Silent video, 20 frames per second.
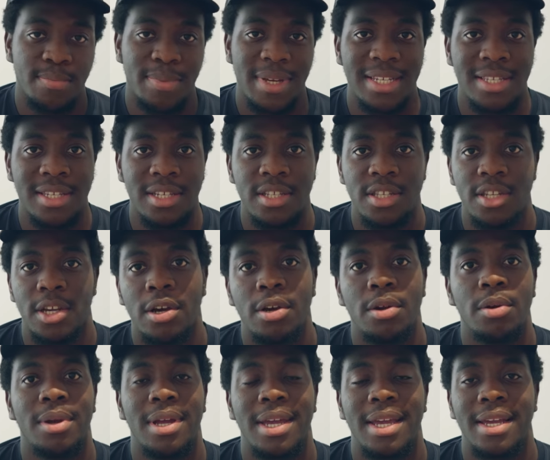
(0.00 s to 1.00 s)
Peter
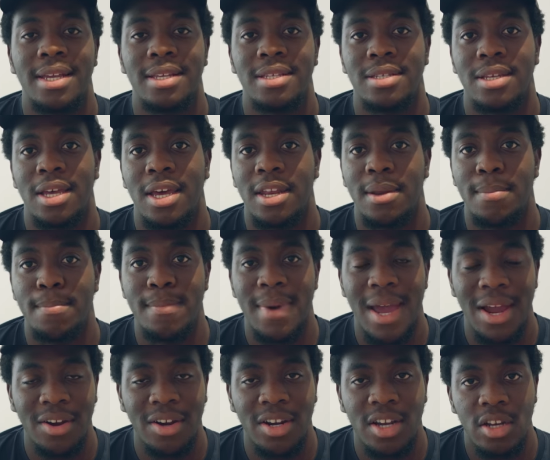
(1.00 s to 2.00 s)
Do is an
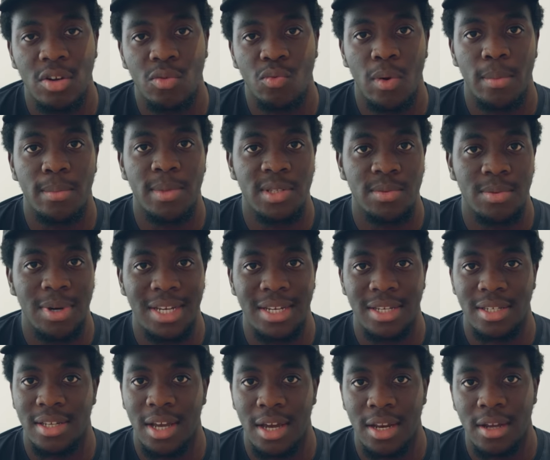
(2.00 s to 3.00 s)
American women's wear
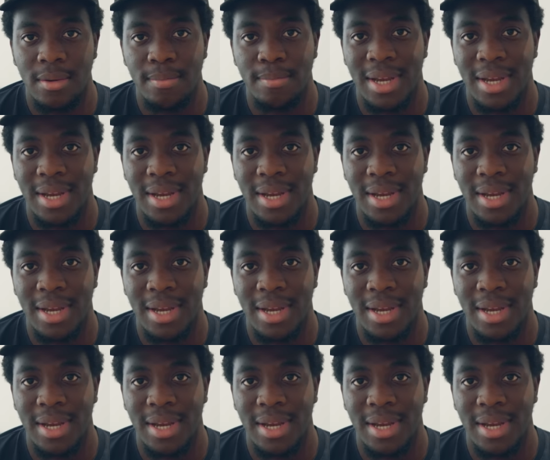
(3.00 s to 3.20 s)
designer